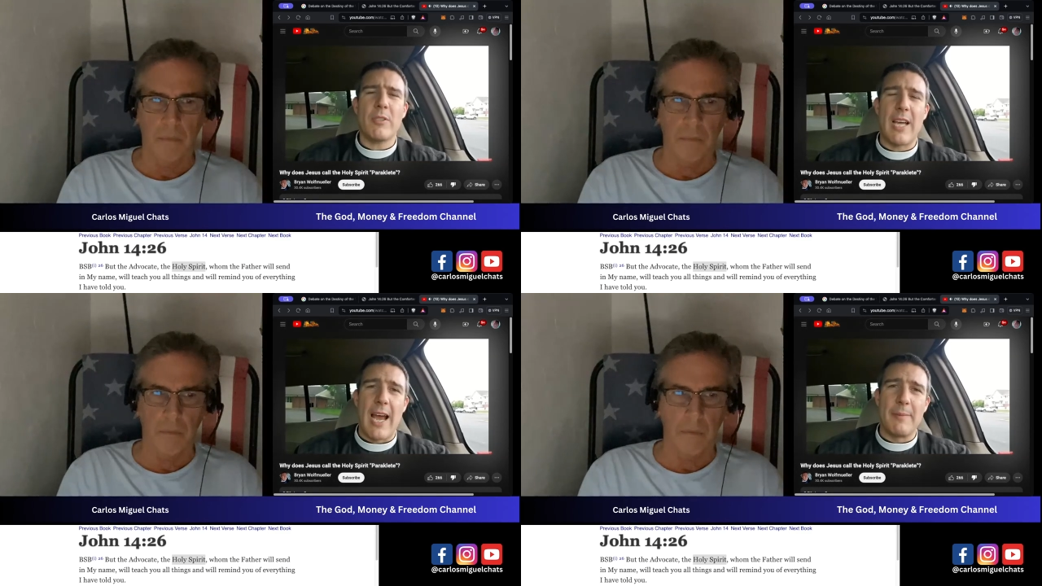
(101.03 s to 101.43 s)

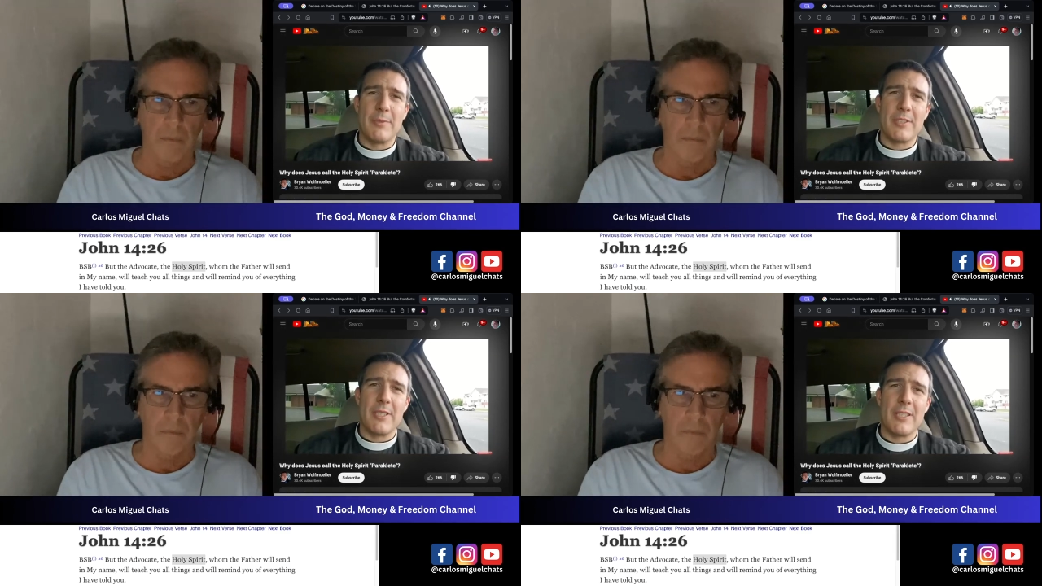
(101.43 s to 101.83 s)

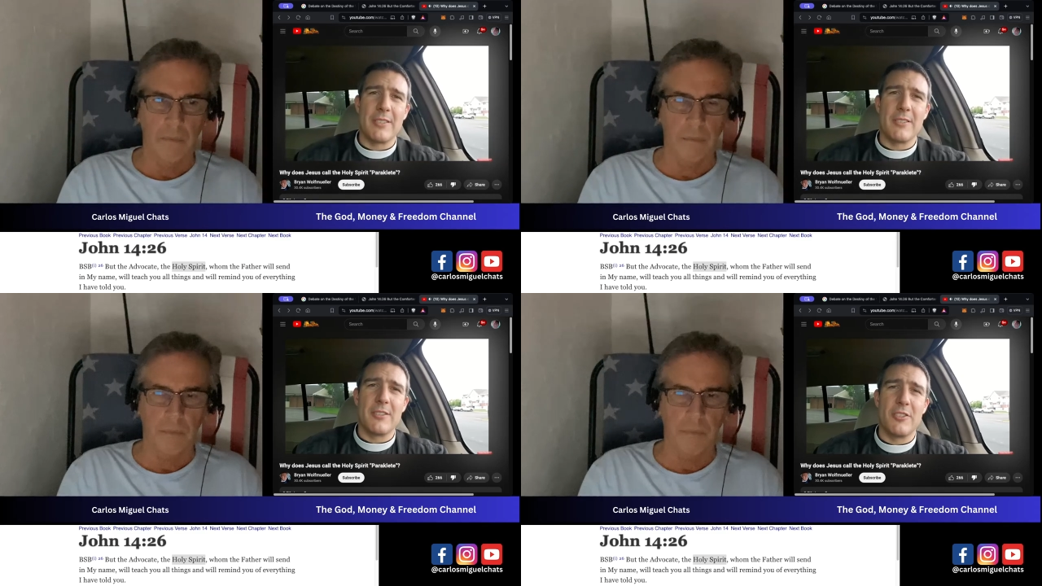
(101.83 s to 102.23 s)
Speaker 1: times in
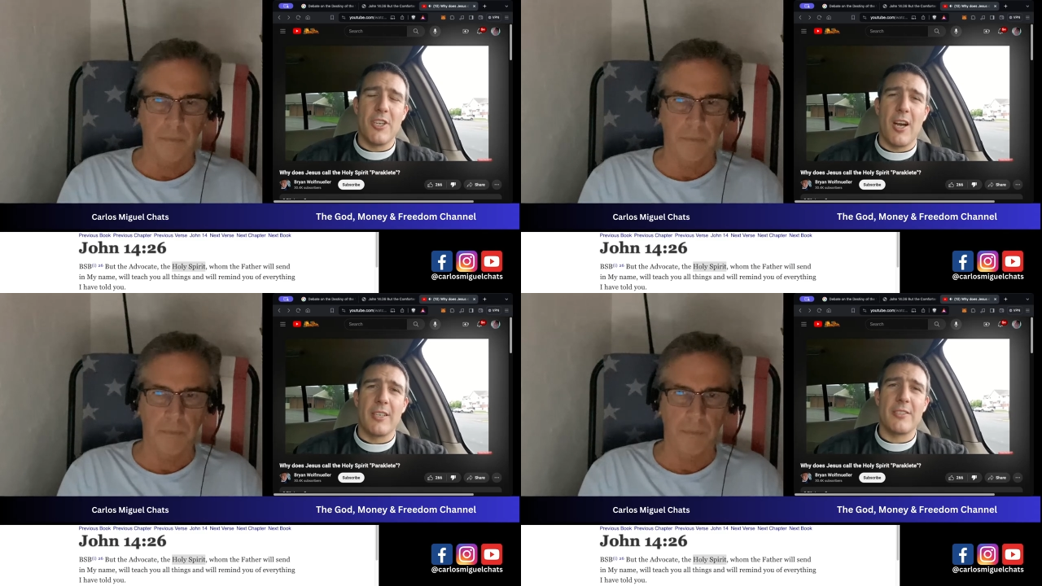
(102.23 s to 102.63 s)

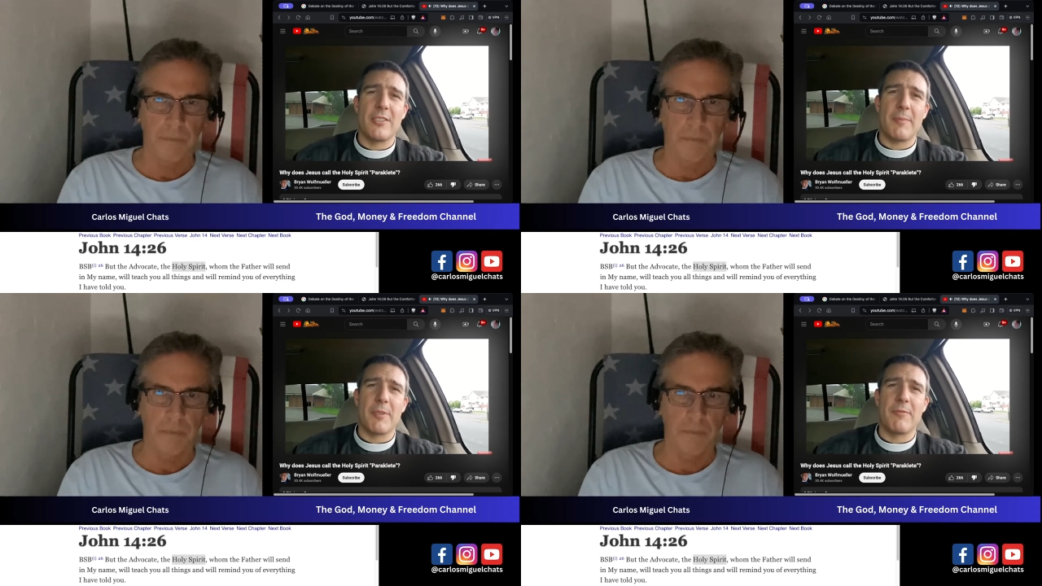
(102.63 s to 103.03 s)
John
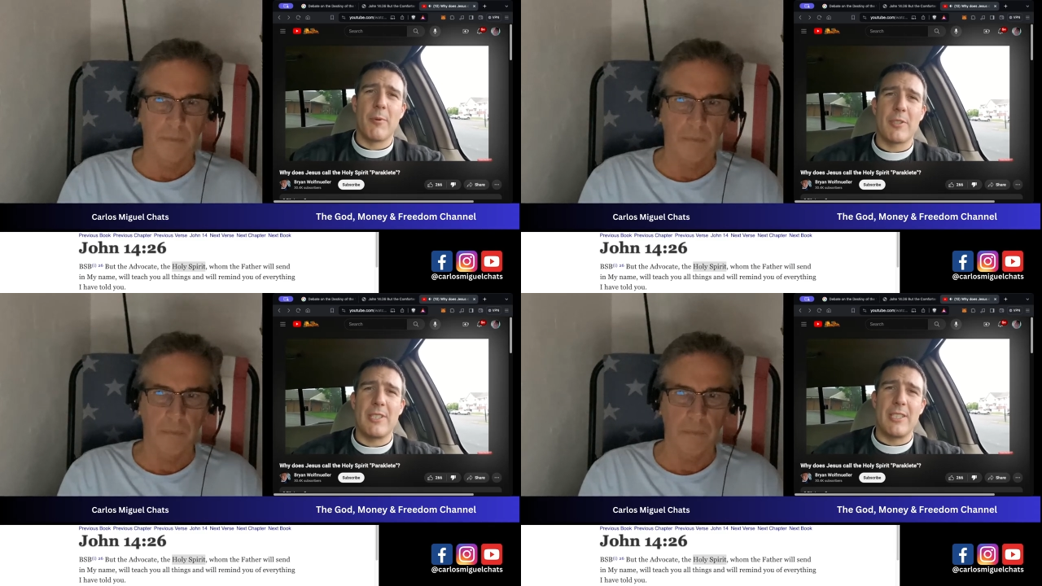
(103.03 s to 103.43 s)
chapter
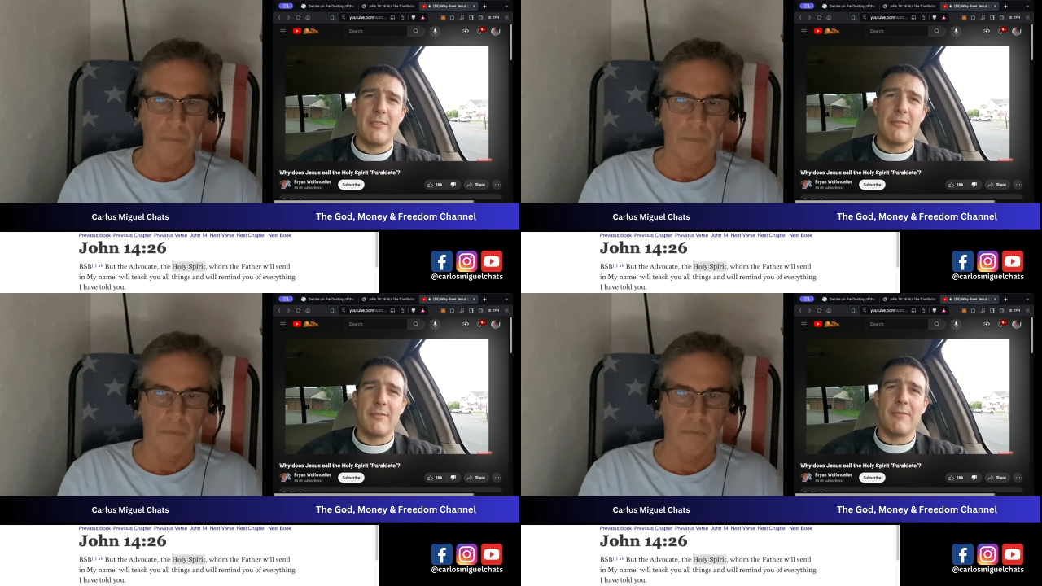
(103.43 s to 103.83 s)
14,
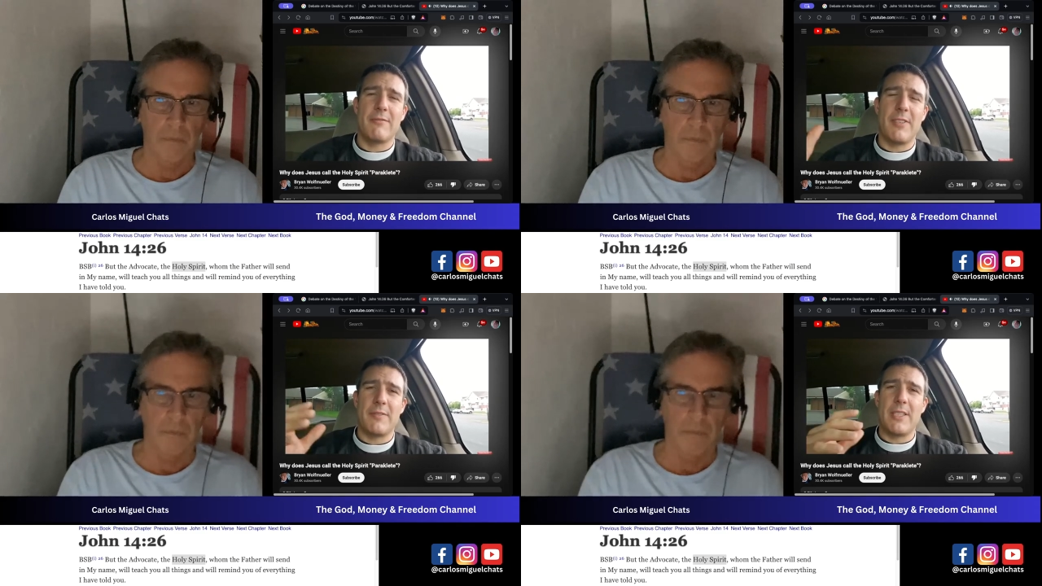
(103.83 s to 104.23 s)

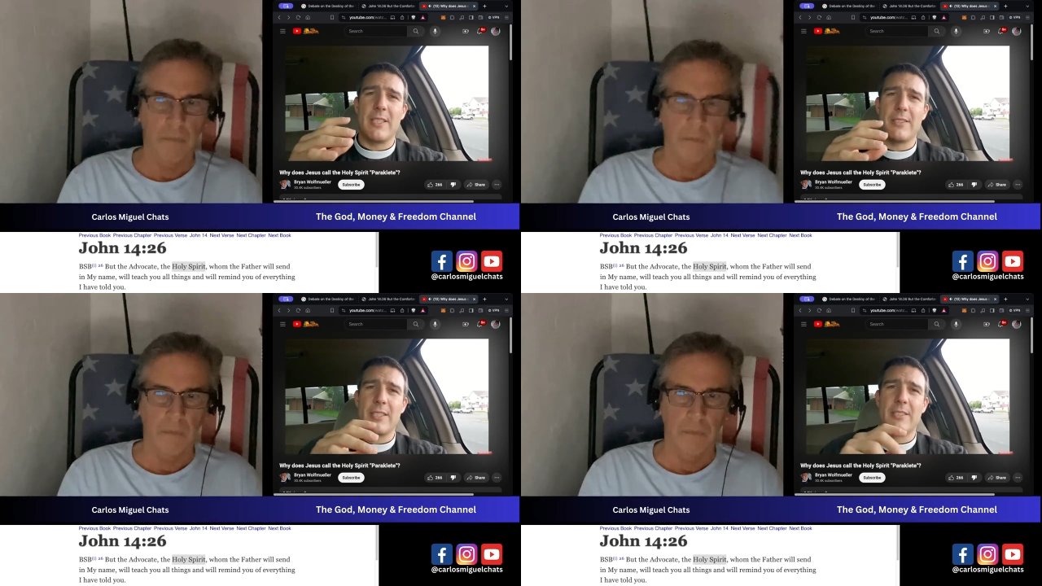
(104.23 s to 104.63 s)
15,
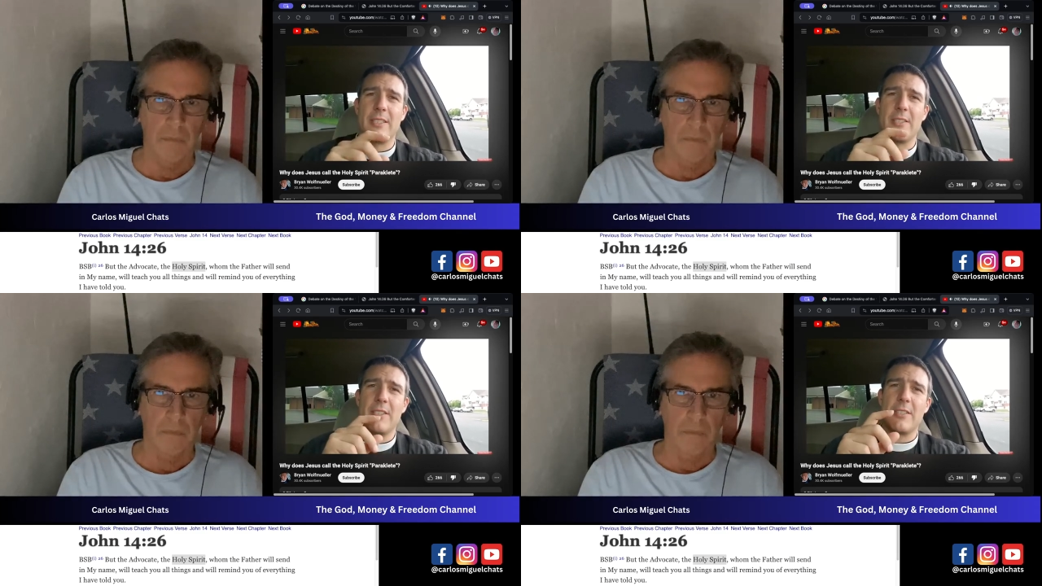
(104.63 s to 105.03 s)
and
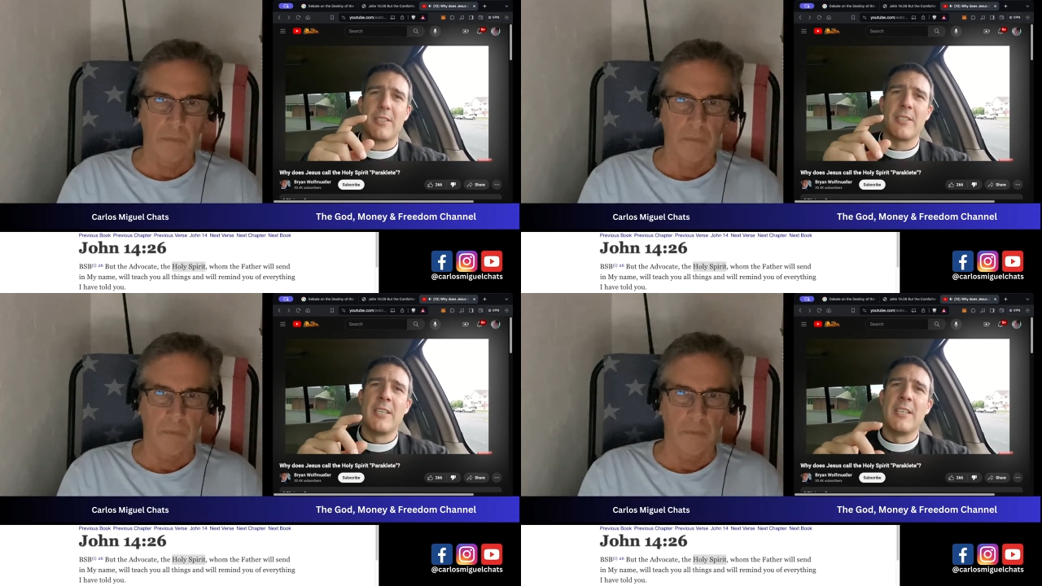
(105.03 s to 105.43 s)
16,
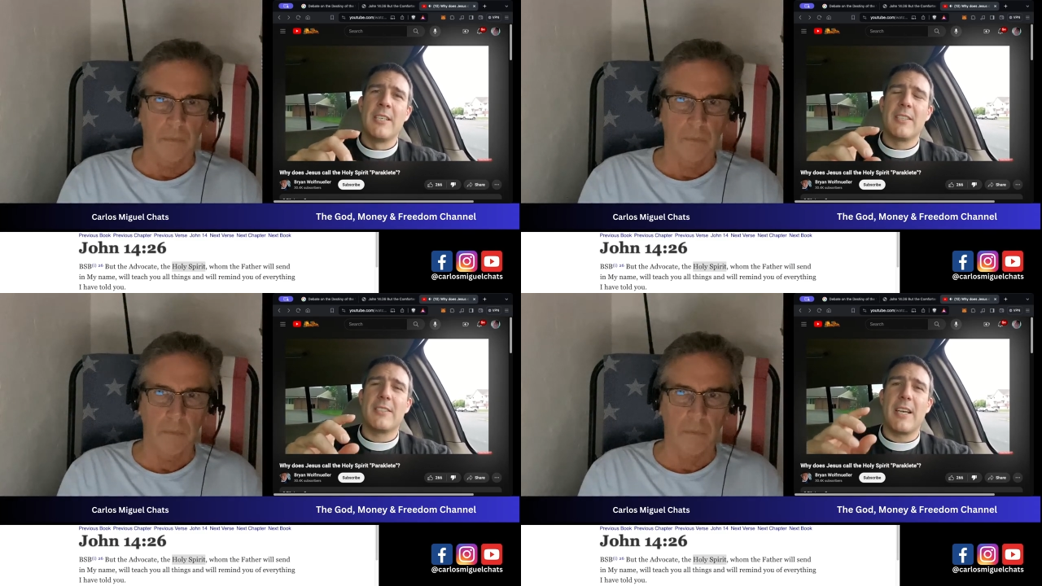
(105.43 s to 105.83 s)
Jesus
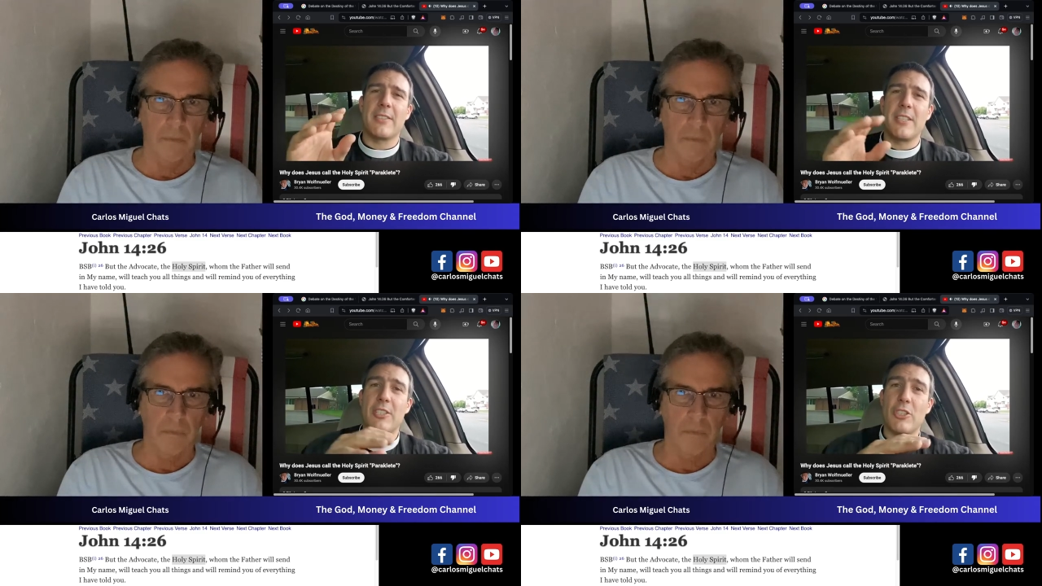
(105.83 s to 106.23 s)

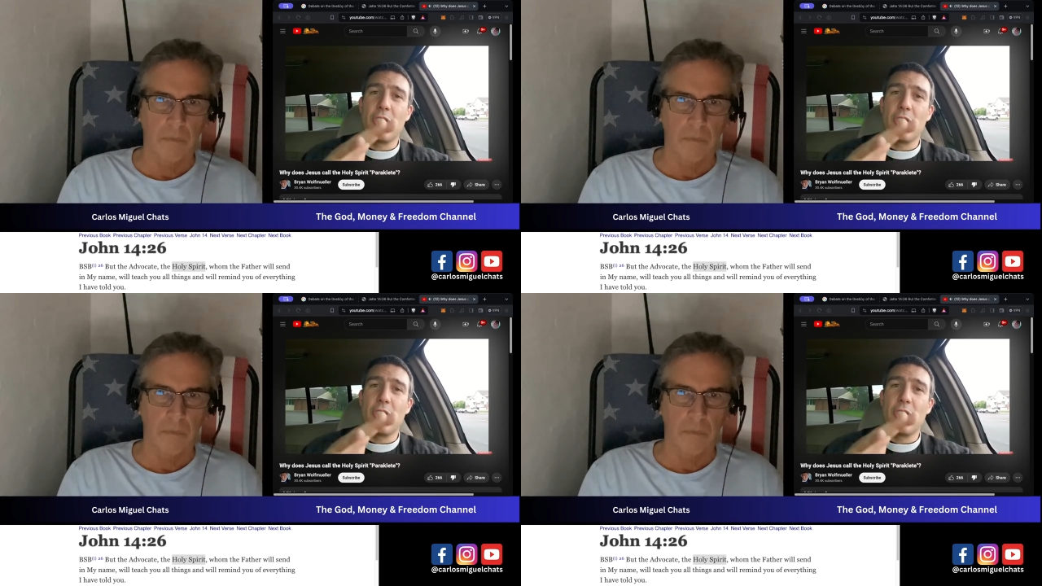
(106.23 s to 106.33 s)
says it's good.